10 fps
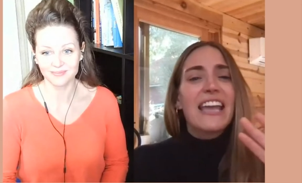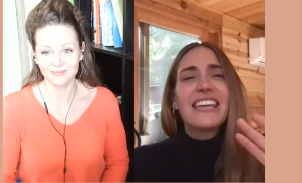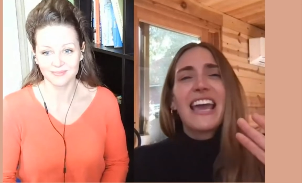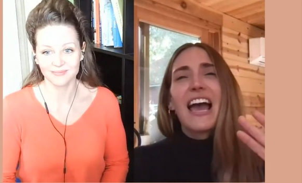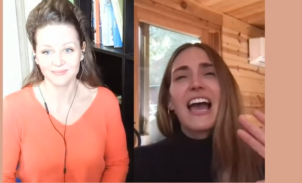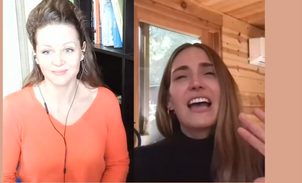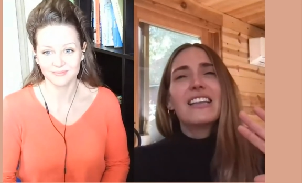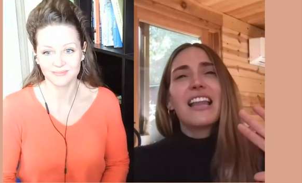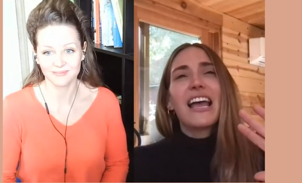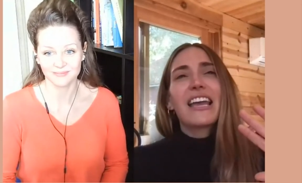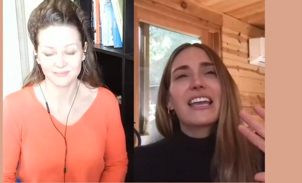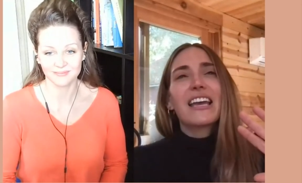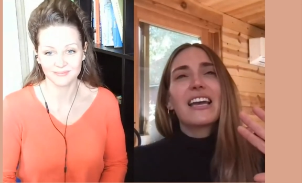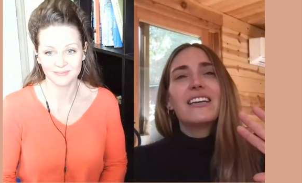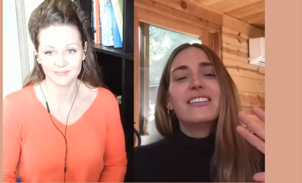Speaker 1: yeah like
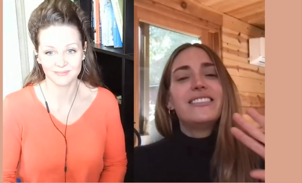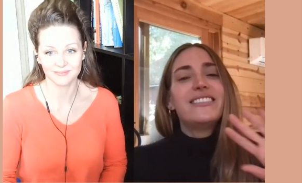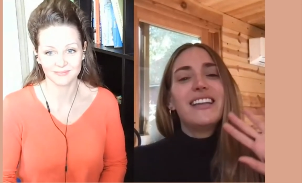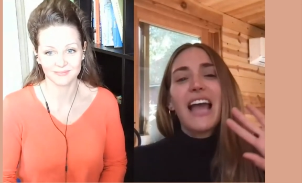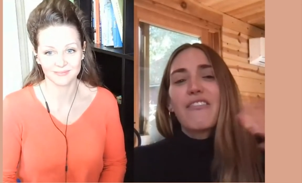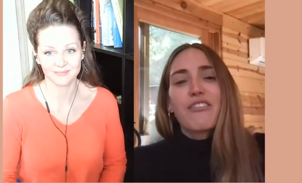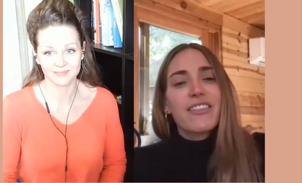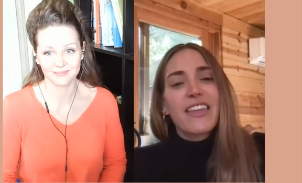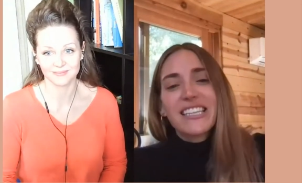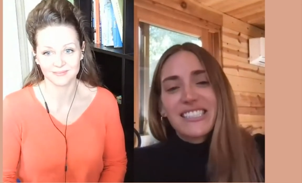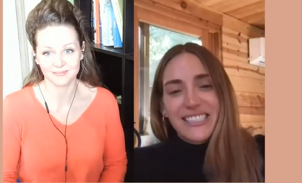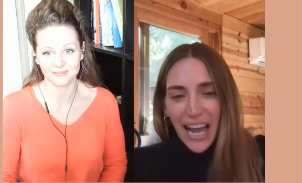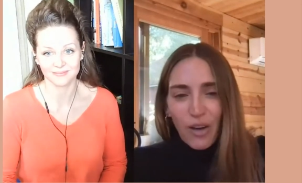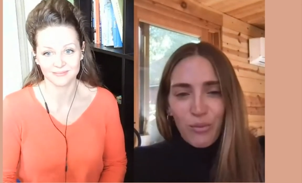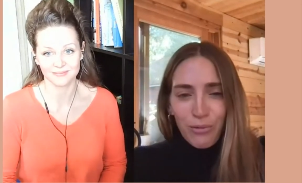everything is
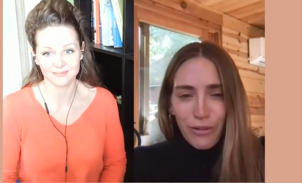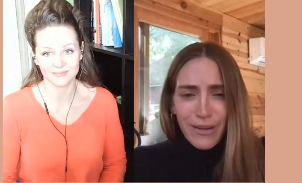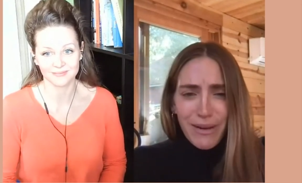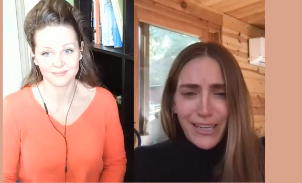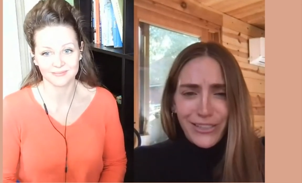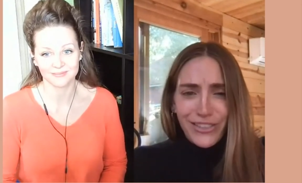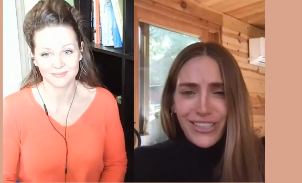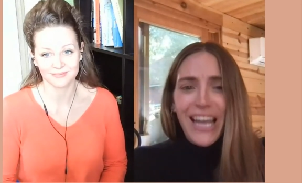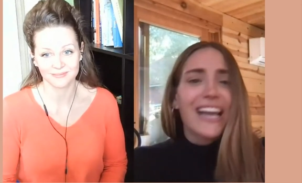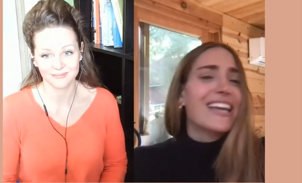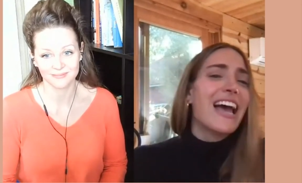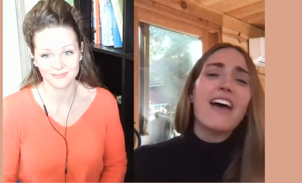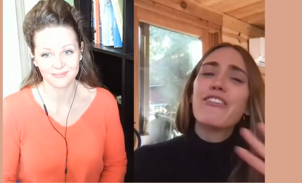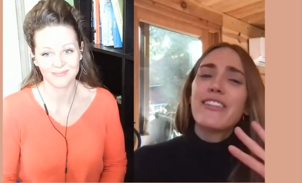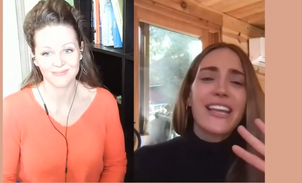doubt pretty much like
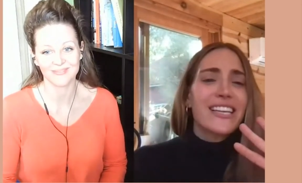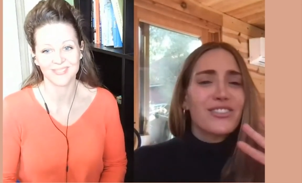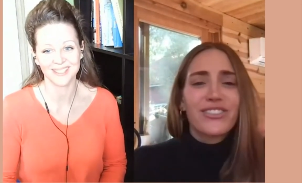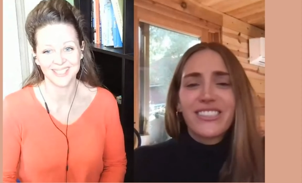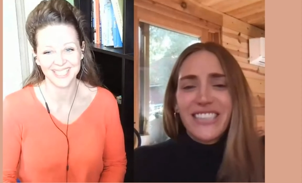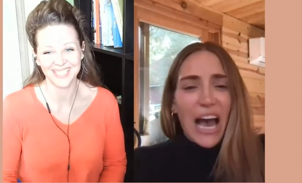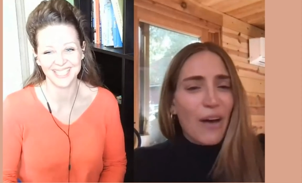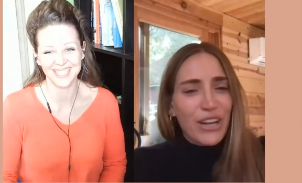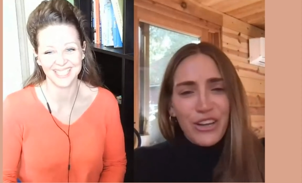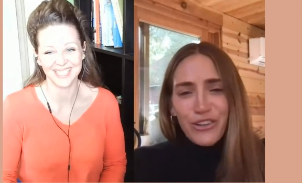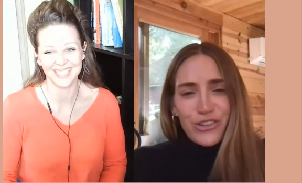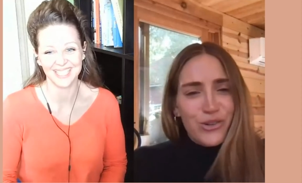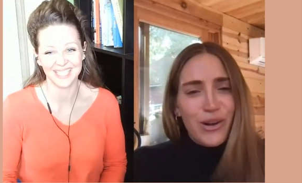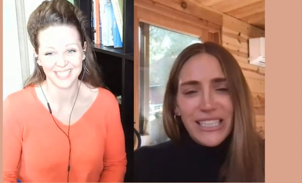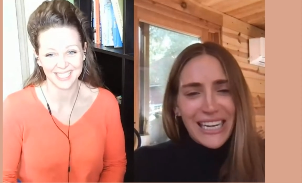everything is just doubting your
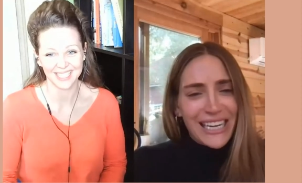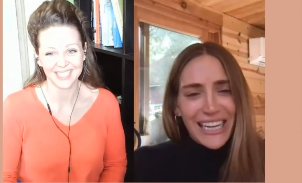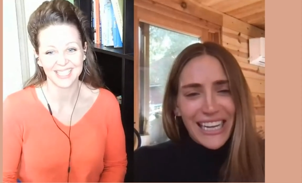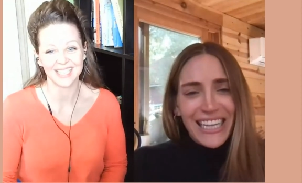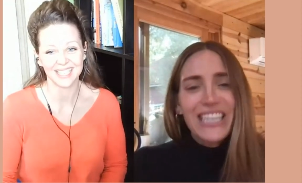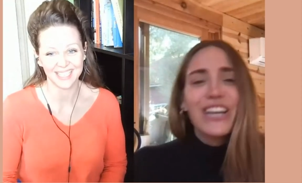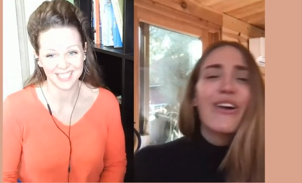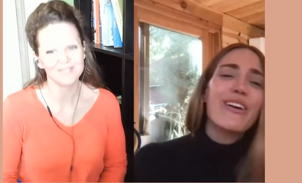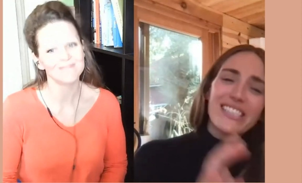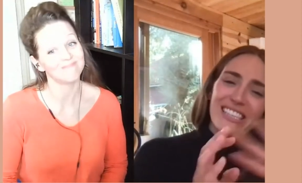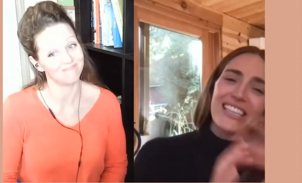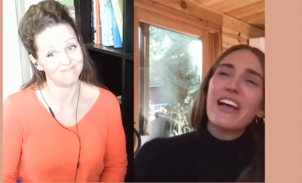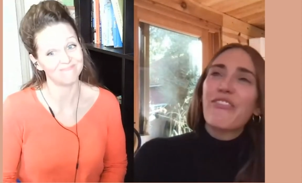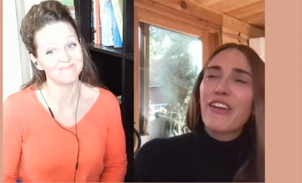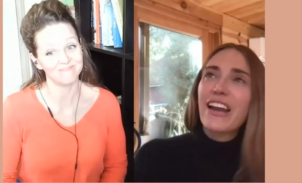true identity you know it, i
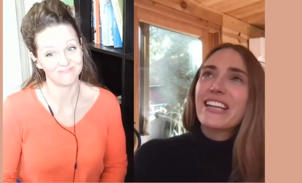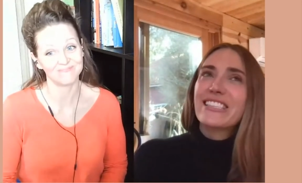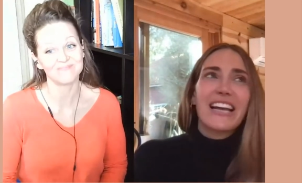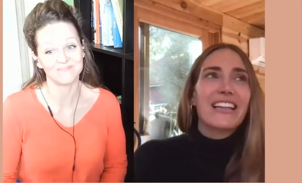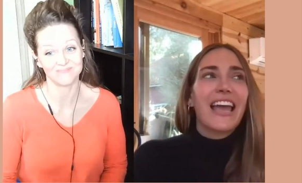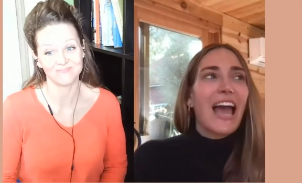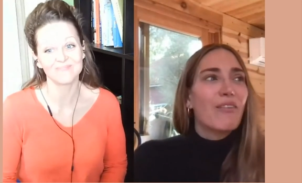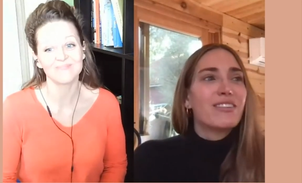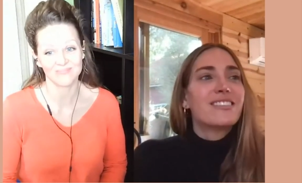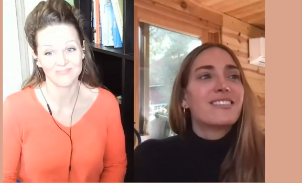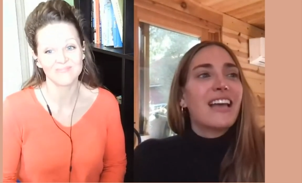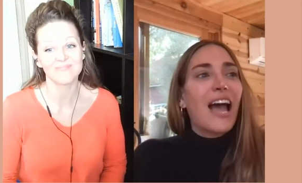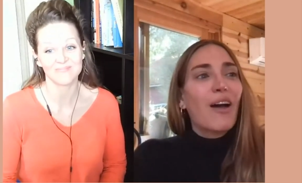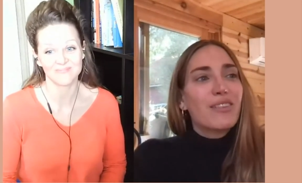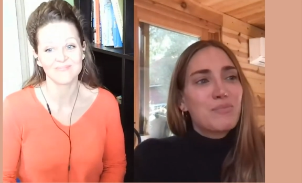mm-hmm. forget exactly how it's
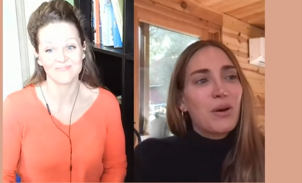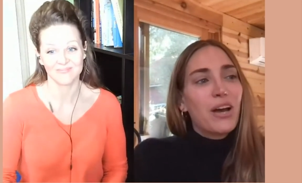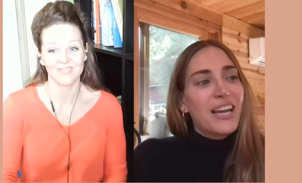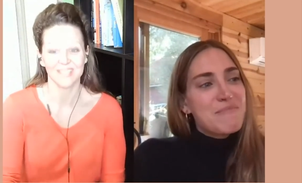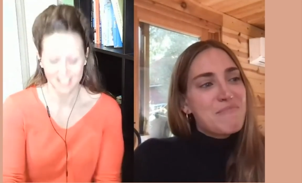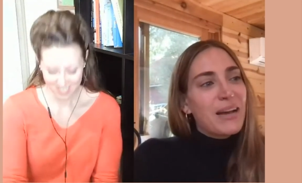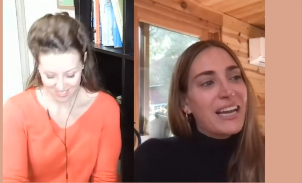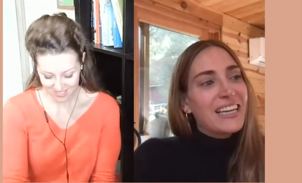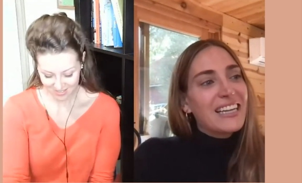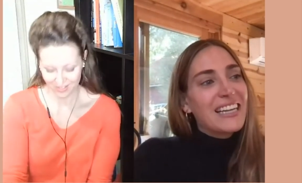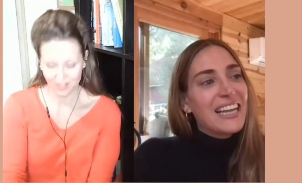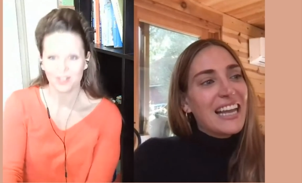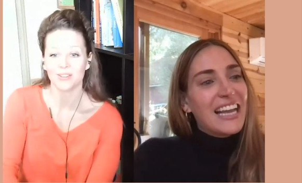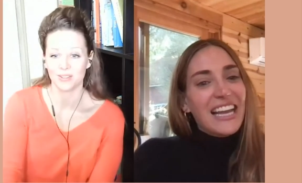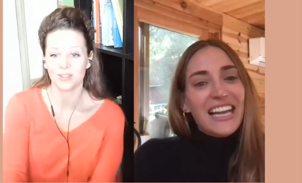how it's put but
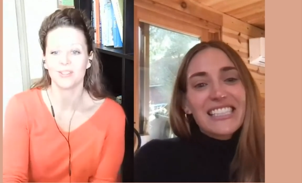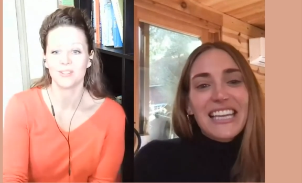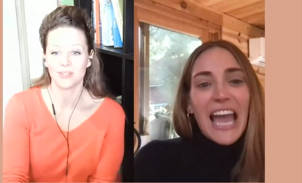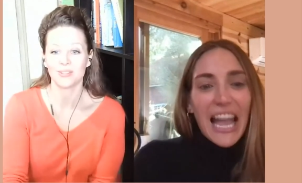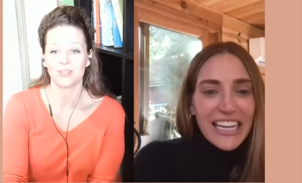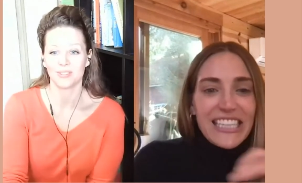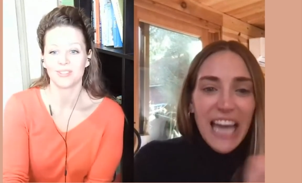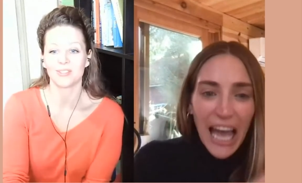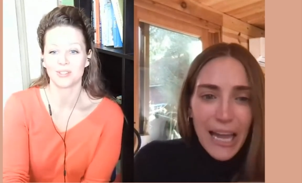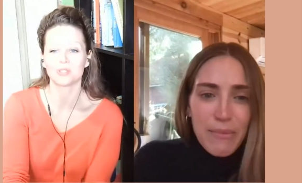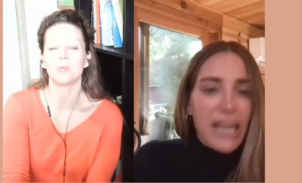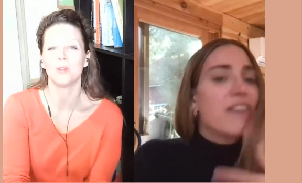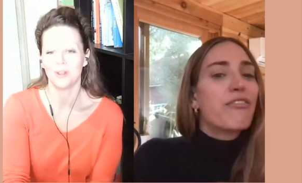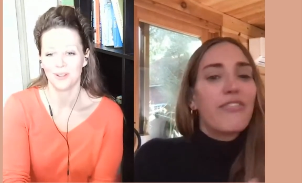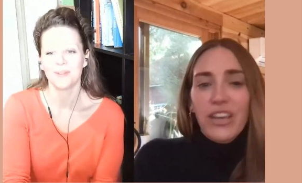it's like anytime There's,
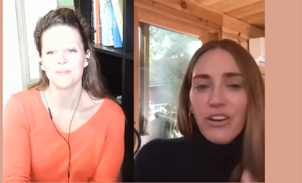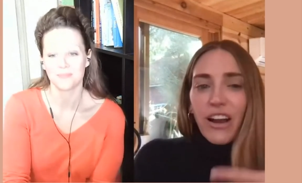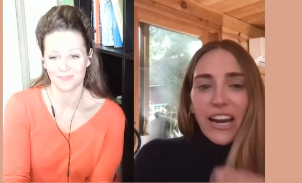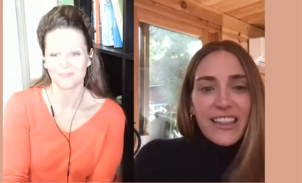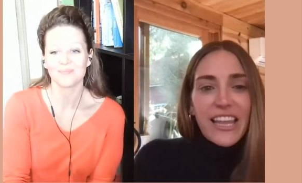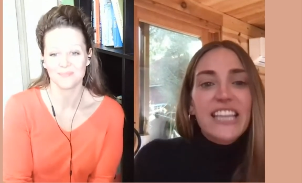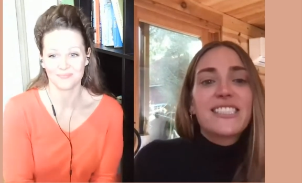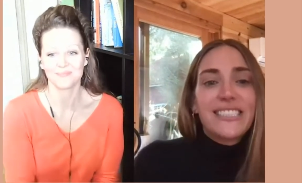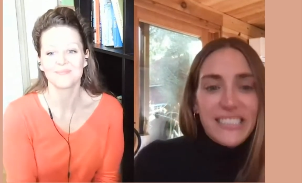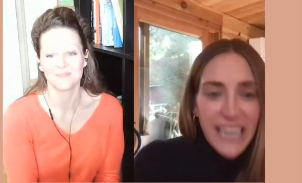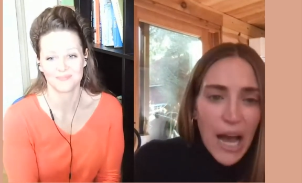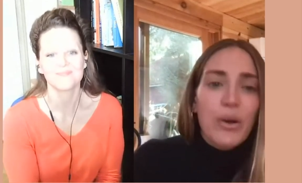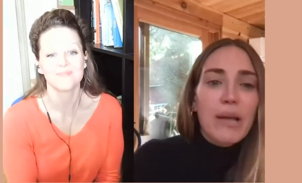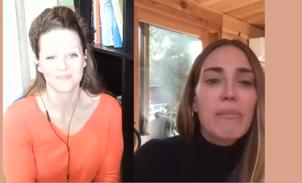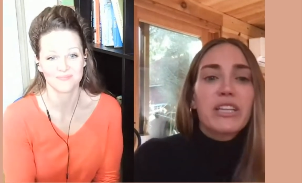i appear anything it's
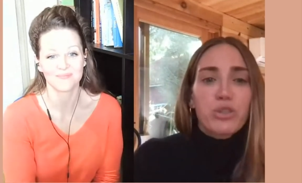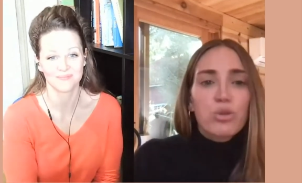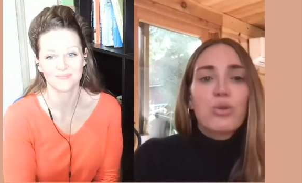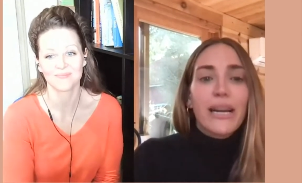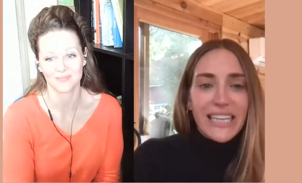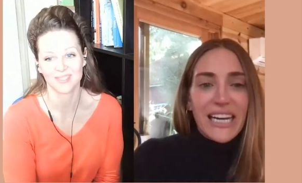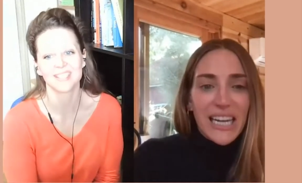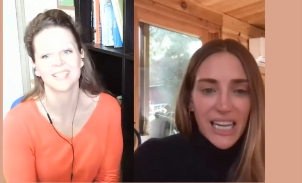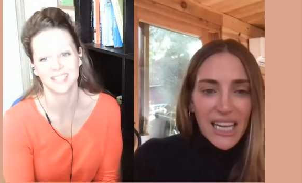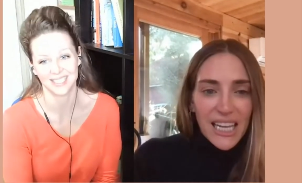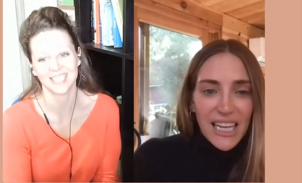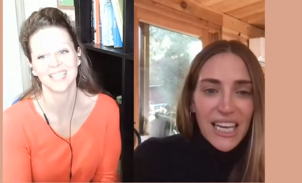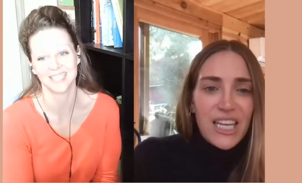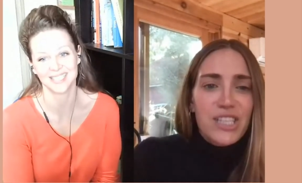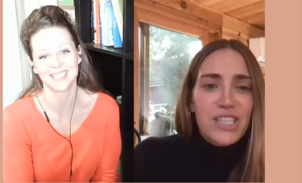doubting my true identity it
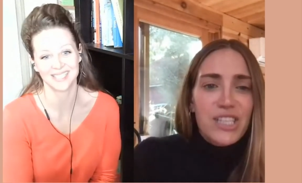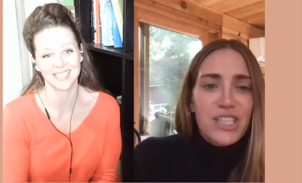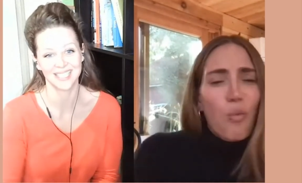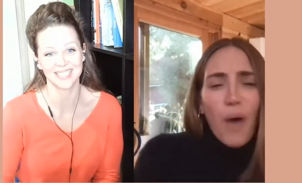is so like is.